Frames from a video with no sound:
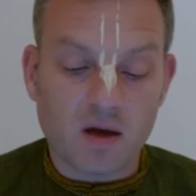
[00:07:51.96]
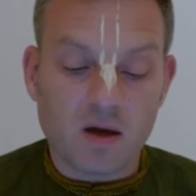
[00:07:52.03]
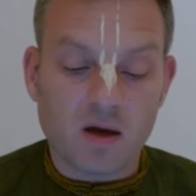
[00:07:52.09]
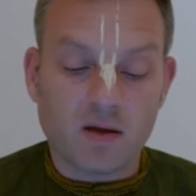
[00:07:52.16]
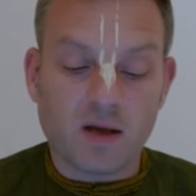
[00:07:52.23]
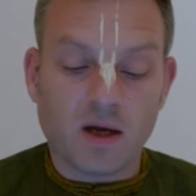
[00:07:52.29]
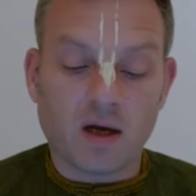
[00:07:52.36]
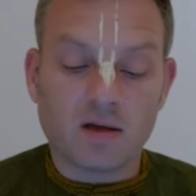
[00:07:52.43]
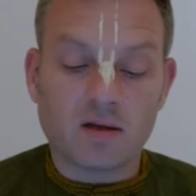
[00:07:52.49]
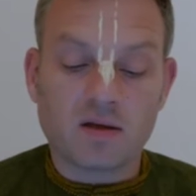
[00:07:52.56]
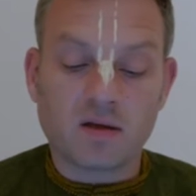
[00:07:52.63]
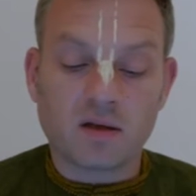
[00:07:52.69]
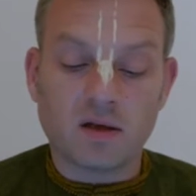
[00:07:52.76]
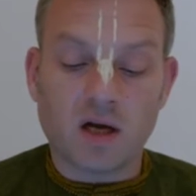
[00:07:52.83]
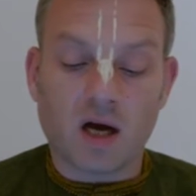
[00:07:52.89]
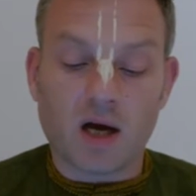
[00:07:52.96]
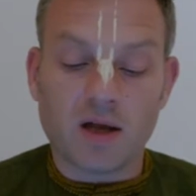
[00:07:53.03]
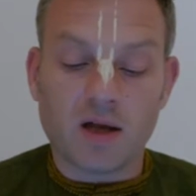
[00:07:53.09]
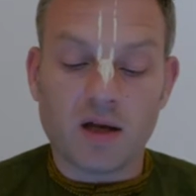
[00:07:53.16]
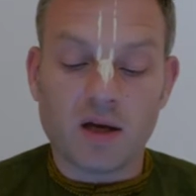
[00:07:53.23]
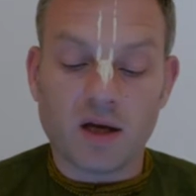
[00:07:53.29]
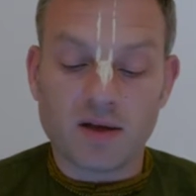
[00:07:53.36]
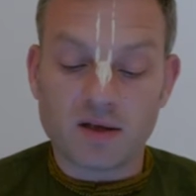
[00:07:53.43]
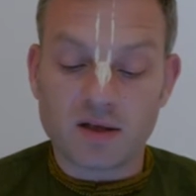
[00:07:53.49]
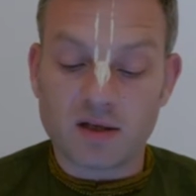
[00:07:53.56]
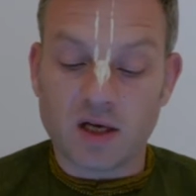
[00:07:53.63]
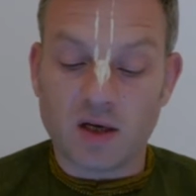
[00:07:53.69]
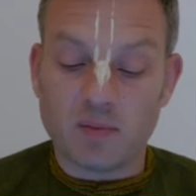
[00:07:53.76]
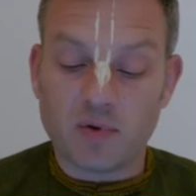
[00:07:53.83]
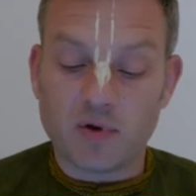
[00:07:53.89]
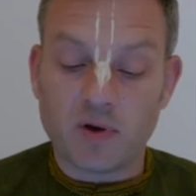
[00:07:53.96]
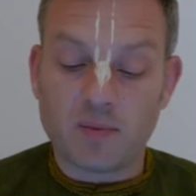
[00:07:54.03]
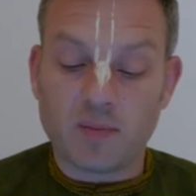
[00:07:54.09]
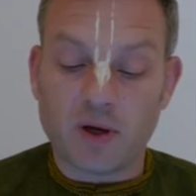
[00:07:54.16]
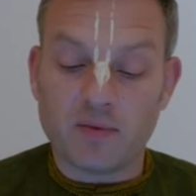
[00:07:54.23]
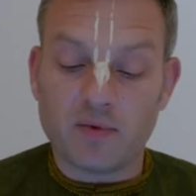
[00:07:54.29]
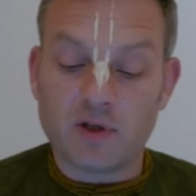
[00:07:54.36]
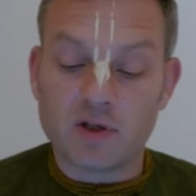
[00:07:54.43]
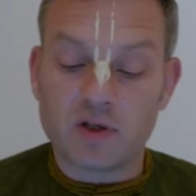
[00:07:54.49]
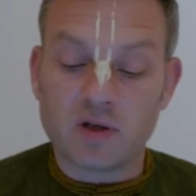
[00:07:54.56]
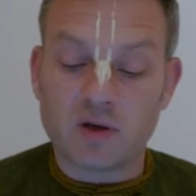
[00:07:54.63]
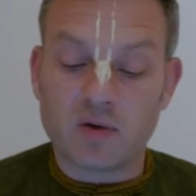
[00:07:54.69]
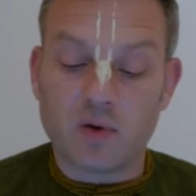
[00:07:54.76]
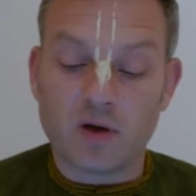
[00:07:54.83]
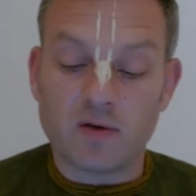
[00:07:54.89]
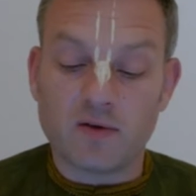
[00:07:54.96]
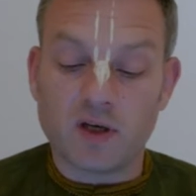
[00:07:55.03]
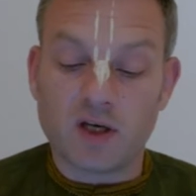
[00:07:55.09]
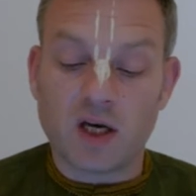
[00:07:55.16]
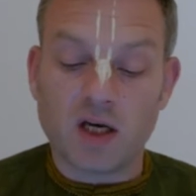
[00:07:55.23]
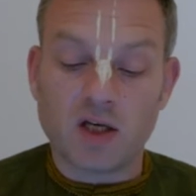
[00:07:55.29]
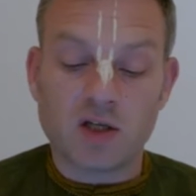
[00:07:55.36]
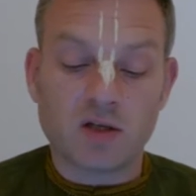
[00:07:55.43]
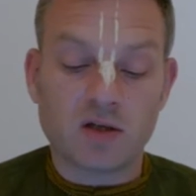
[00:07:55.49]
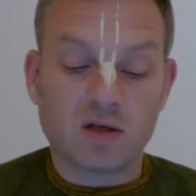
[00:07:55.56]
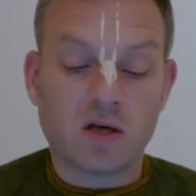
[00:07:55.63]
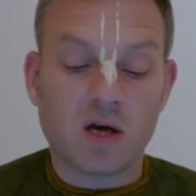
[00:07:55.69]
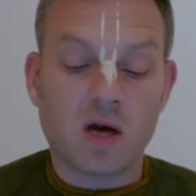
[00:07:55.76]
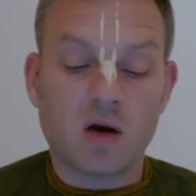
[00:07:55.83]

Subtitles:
There is still another standpoint by which the qualifications